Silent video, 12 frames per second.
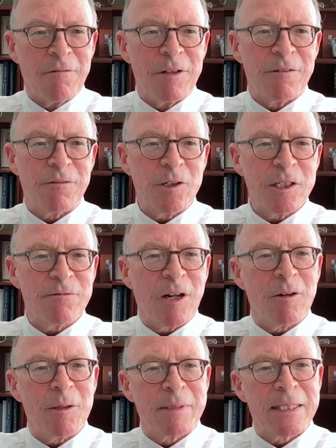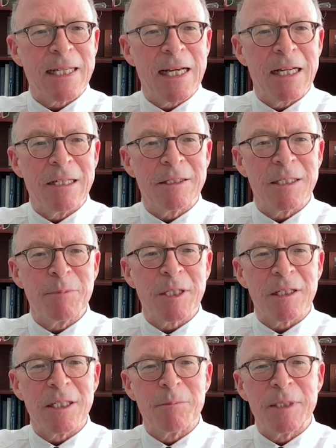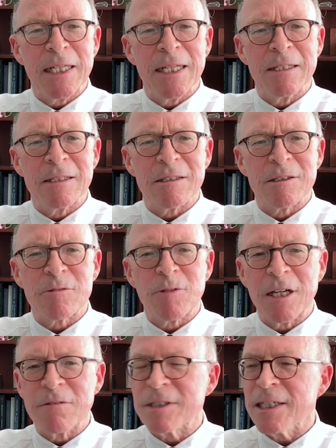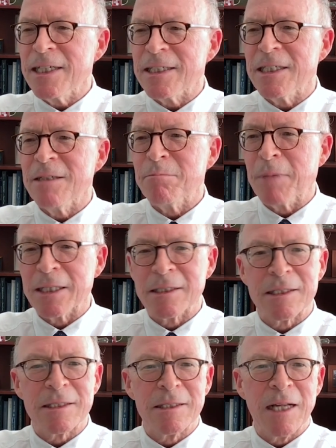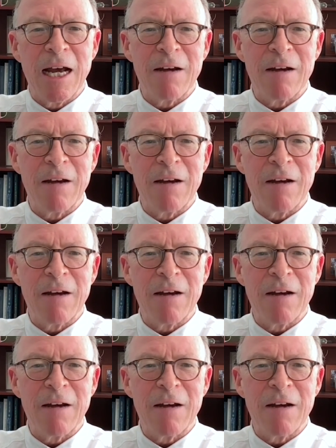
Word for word: for the first follow up scan typically obtained at 12 to 18 months